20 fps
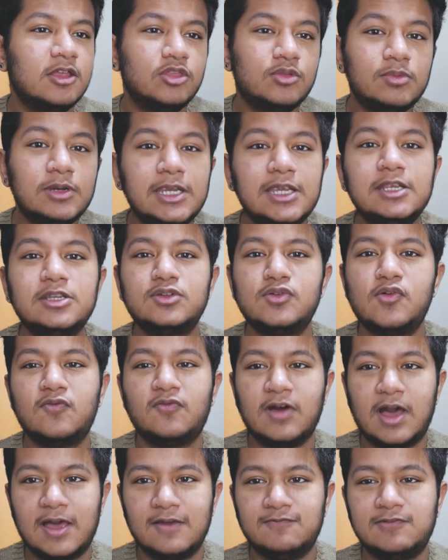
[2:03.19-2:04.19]
three to
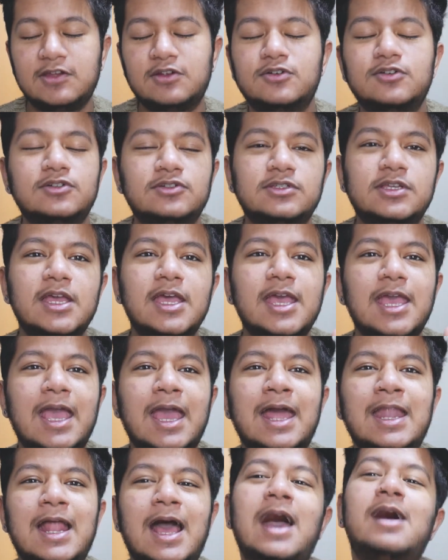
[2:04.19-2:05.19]
five years
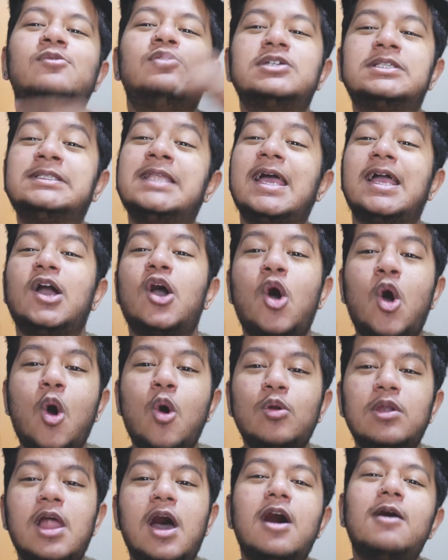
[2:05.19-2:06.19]
and i was like
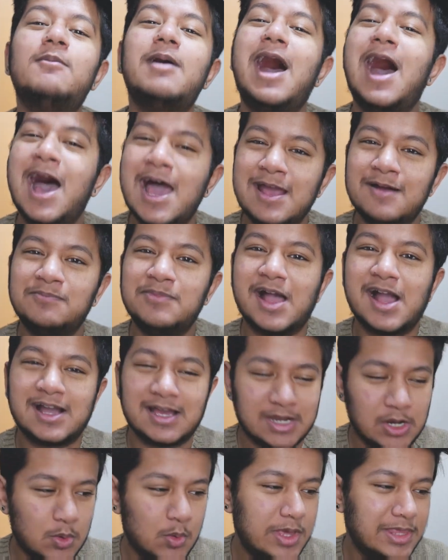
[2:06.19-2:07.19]
hold up i am not
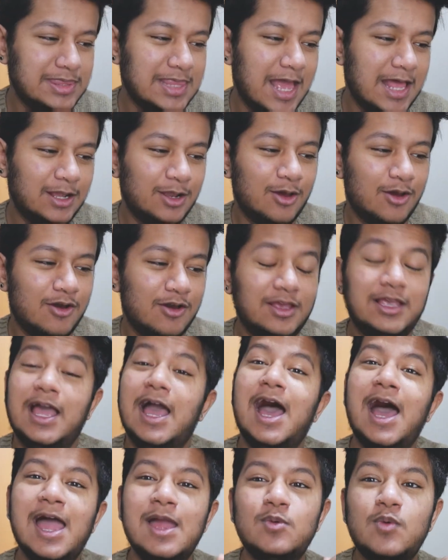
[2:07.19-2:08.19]
gonna wait that long
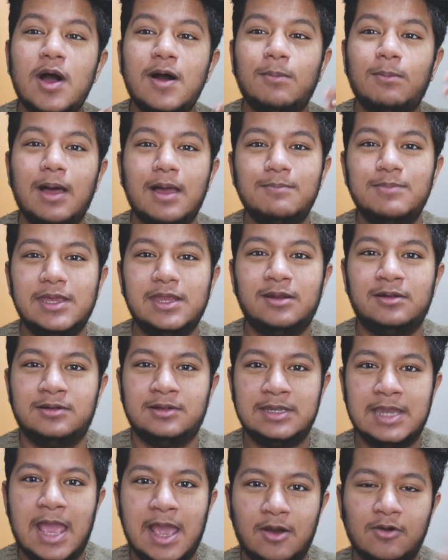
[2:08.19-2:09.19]
i want my beard
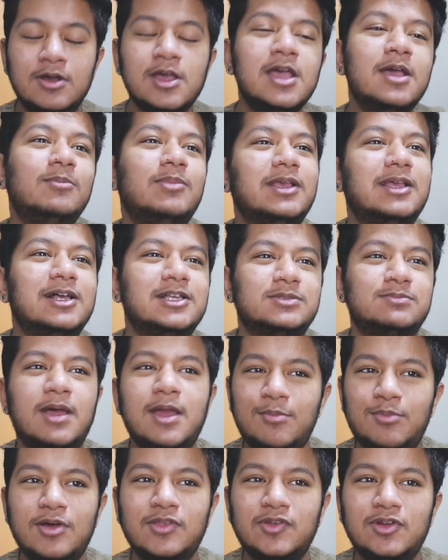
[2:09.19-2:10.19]
now because my
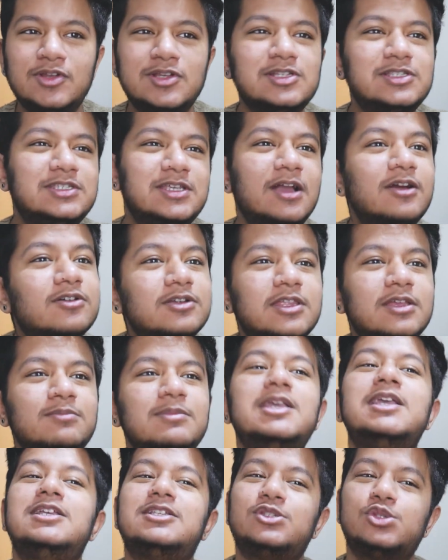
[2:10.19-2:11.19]
brother is younger than
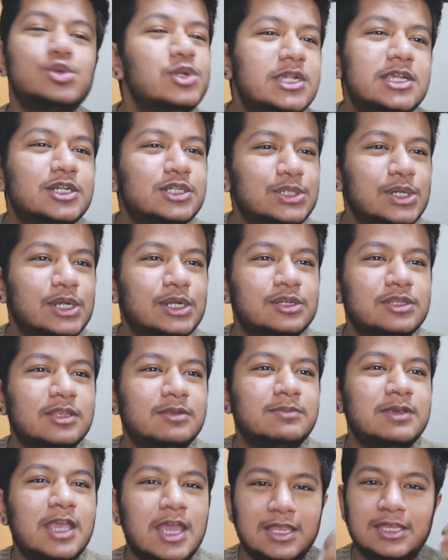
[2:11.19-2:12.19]
me he's three years younger
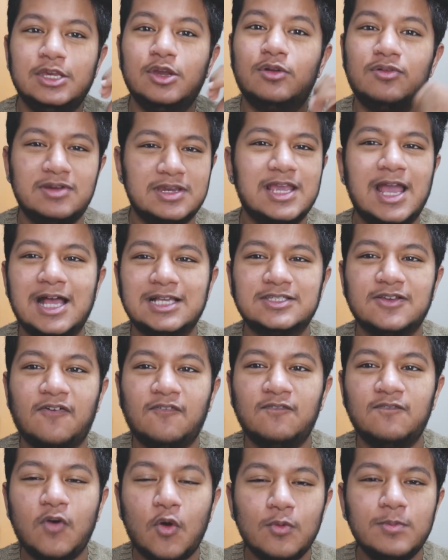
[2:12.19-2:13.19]
than me and he already has a
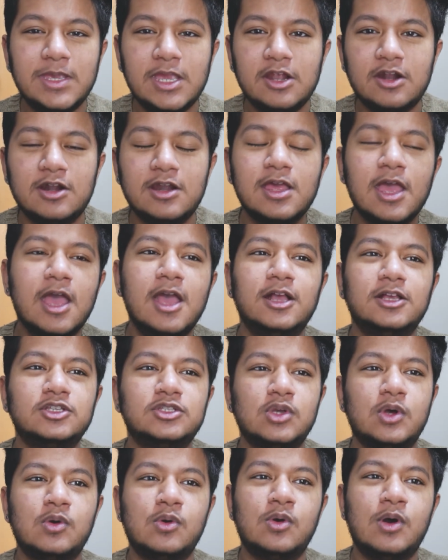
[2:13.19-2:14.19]
full beard
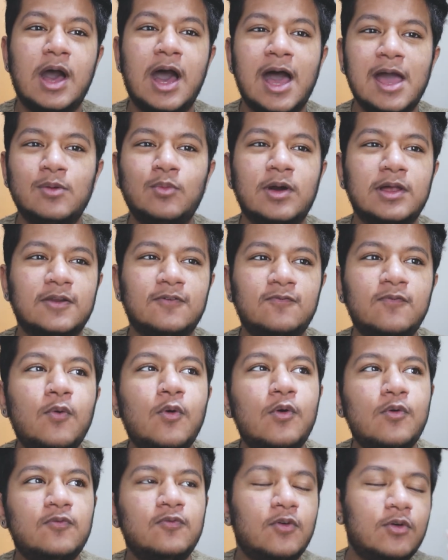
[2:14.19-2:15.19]
so i want a
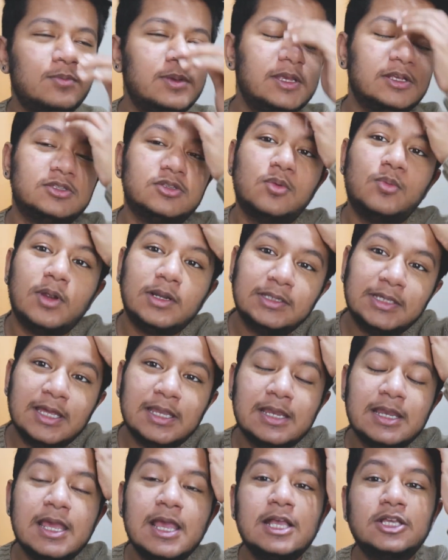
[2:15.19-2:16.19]
full full beard so what
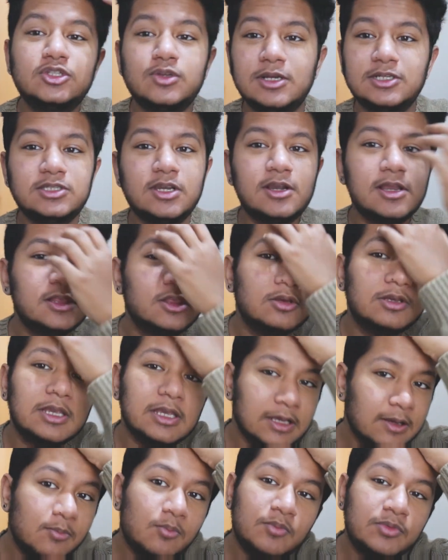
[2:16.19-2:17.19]
can so i started
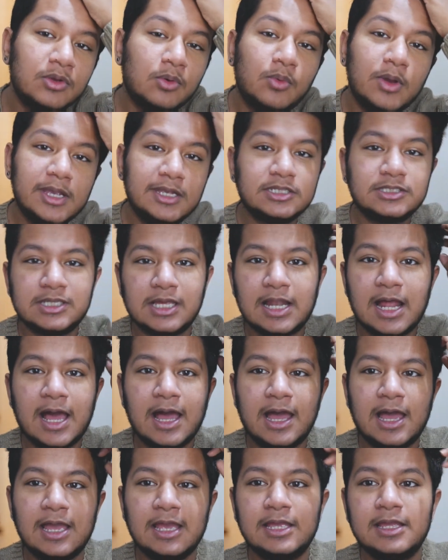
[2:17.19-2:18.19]
looking up the ways that
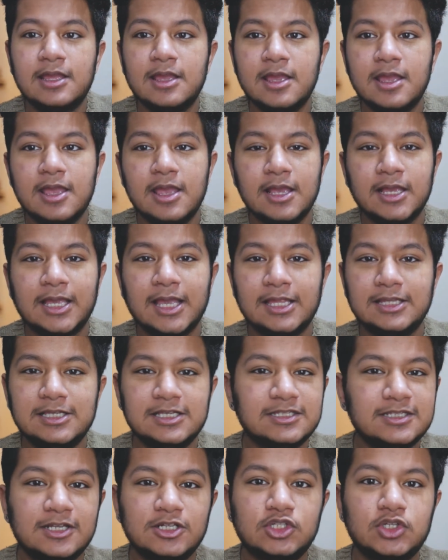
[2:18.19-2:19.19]
i can
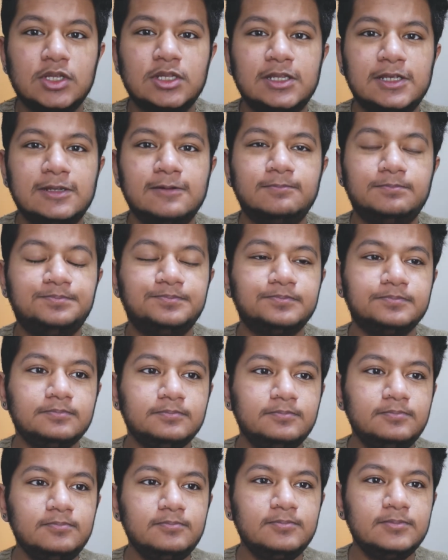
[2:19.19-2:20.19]
essentially
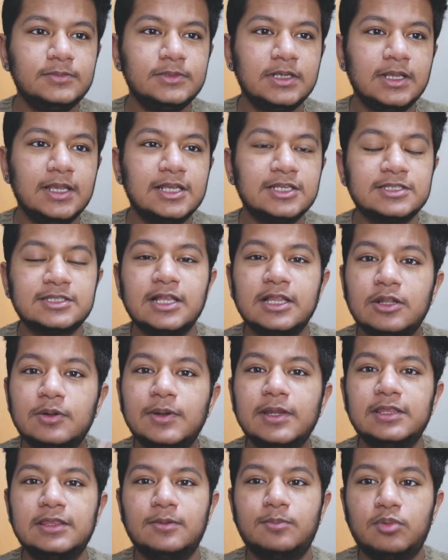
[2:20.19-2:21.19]

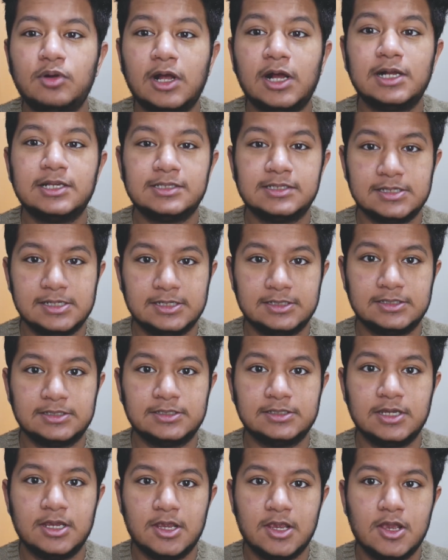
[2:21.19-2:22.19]
accelerate the
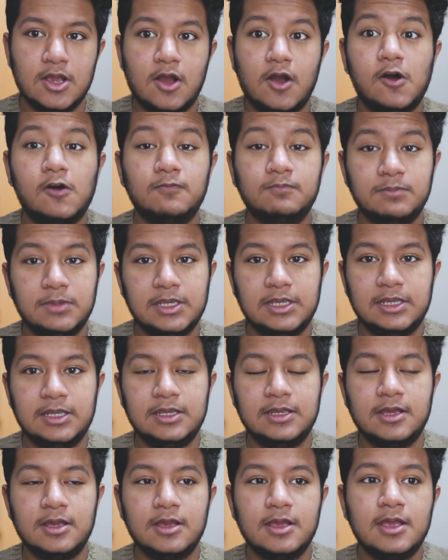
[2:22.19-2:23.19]
process of
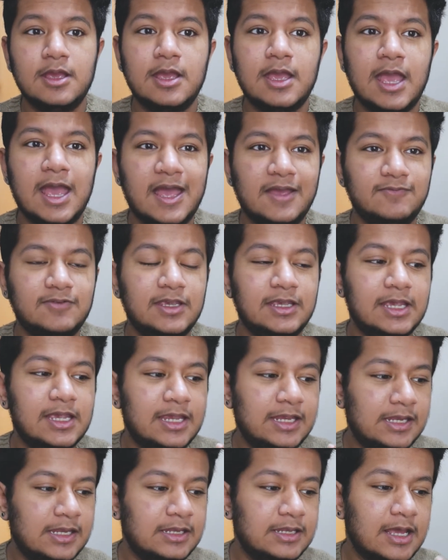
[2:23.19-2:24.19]
me having
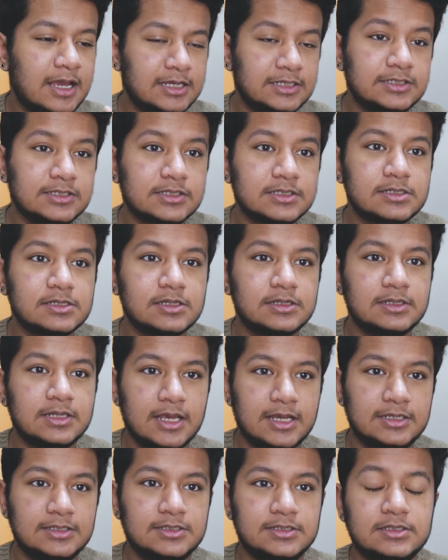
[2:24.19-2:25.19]
a nice
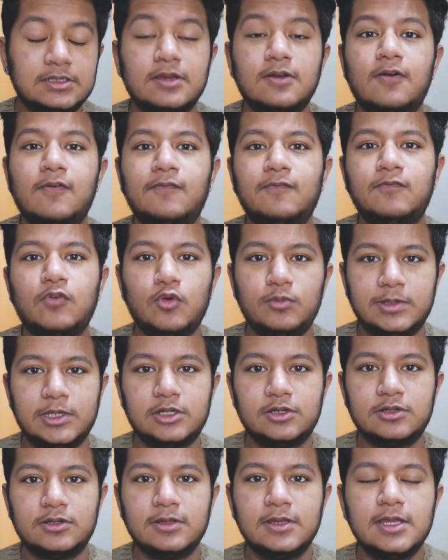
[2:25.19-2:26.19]
nice full
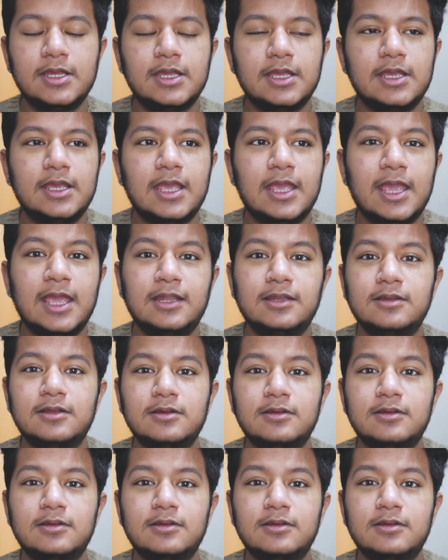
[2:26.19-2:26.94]
beard and